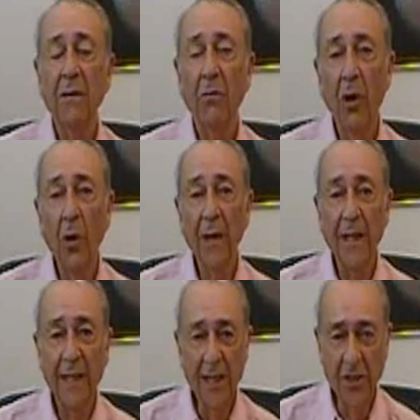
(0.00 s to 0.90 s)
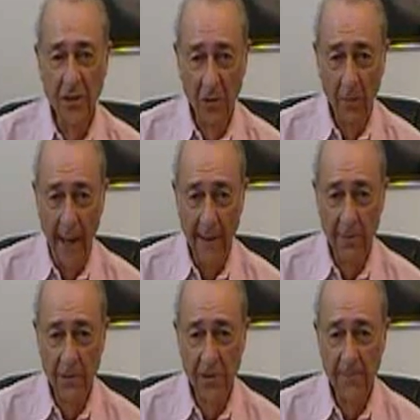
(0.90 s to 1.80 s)
wrote additional
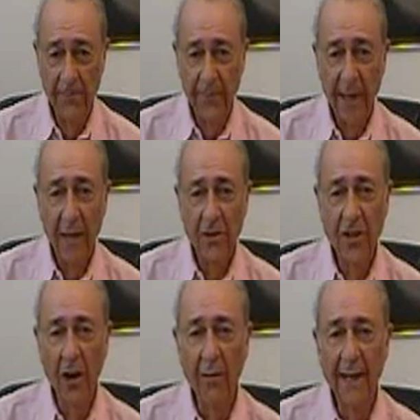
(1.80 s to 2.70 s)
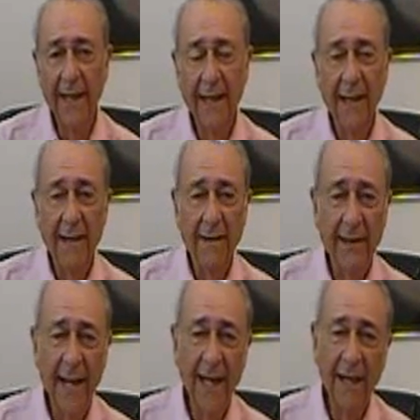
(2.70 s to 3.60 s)
papers showing
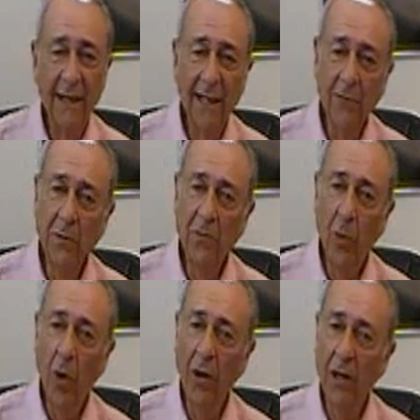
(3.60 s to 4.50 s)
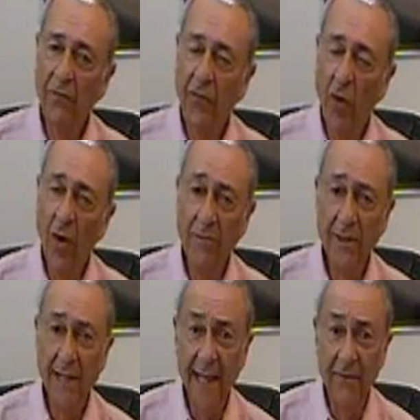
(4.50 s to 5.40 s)
that liquid water forms
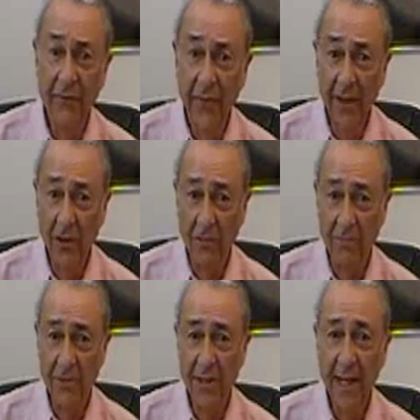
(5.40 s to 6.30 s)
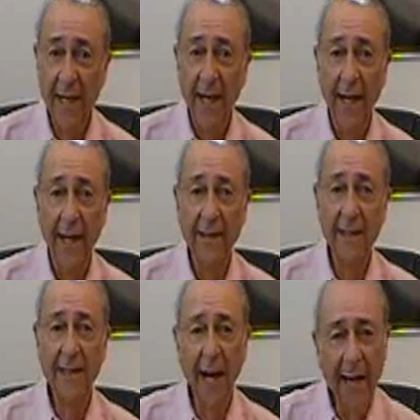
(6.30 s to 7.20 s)
in films in the
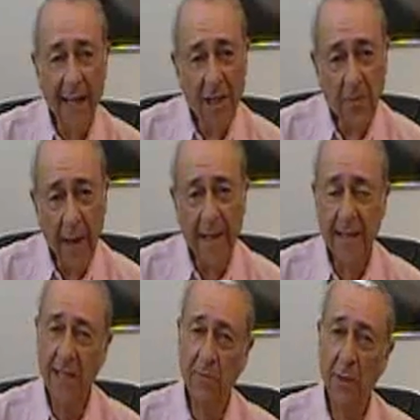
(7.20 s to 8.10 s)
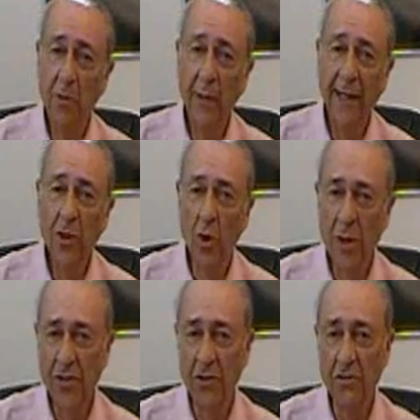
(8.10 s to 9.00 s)
tiny spaces between
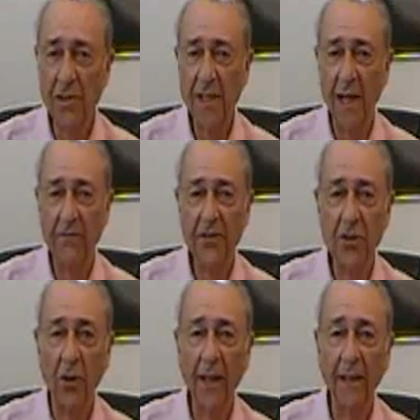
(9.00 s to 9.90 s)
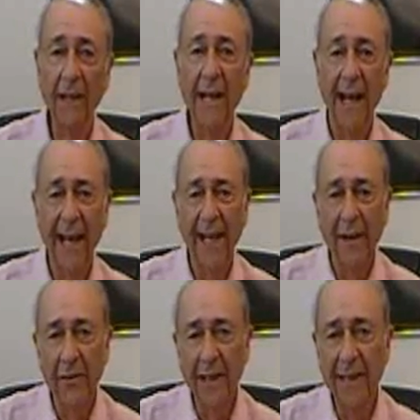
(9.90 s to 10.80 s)
crystals of soil and
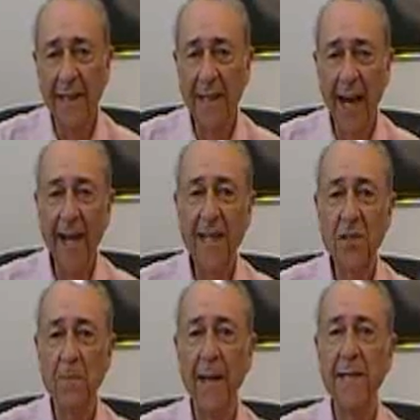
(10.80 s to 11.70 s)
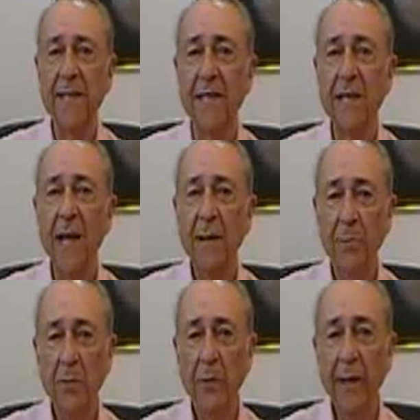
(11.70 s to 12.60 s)
even in the tiny spaces
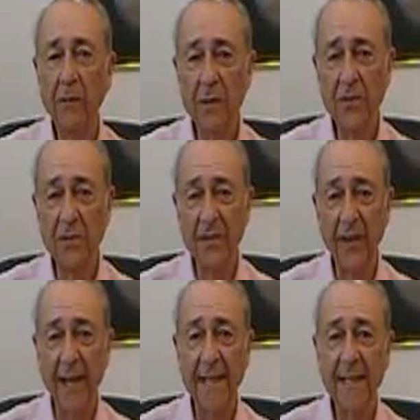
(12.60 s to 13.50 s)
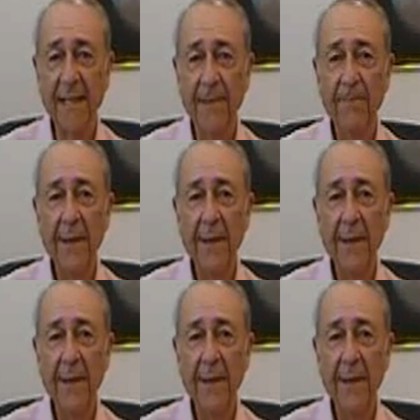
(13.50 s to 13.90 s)
between crystals of ice.